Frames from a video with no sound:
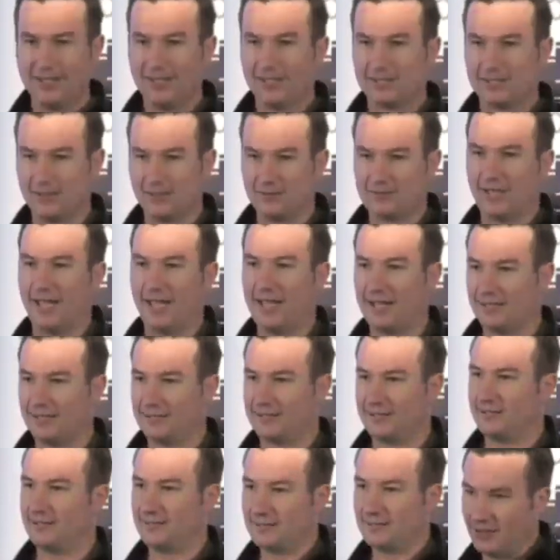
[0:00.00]
sort of taken
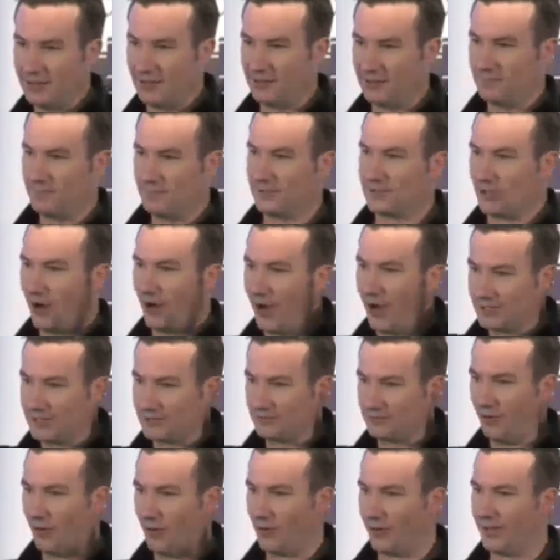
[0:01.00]
as in, the sky's
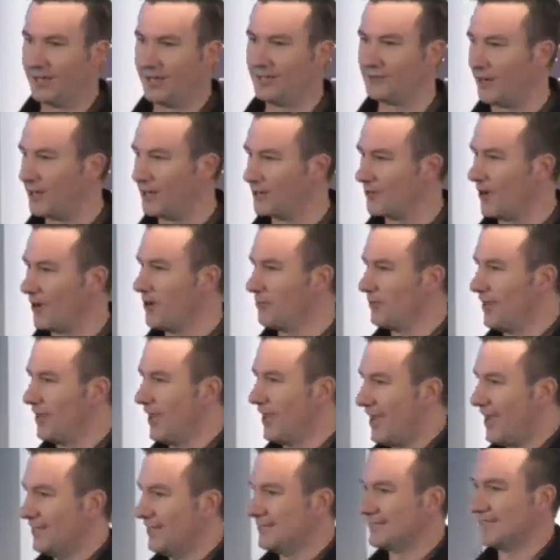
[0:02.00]
falling, running around with your
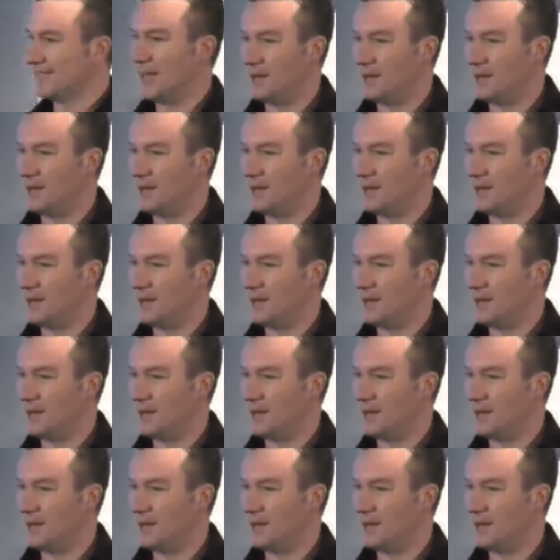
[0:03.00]
hands